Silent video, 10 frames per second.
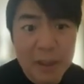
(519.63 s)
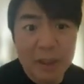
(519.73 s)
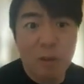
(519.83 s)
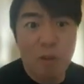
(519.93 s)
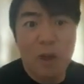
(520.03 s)

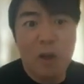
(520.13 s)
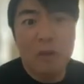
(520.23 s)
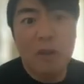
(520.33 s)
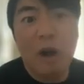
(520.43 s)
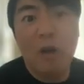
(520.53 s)
It's a
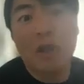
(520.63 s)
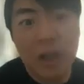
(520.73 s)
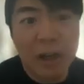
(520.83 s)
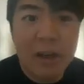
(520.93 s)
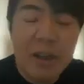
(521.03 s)
world
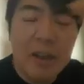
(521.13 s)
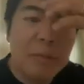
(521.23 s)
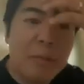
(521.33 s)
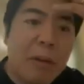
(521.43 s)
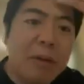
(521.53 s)
culture,
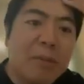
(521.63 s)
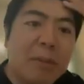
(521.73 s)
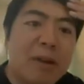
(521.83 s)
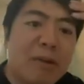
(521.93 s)
probably maybe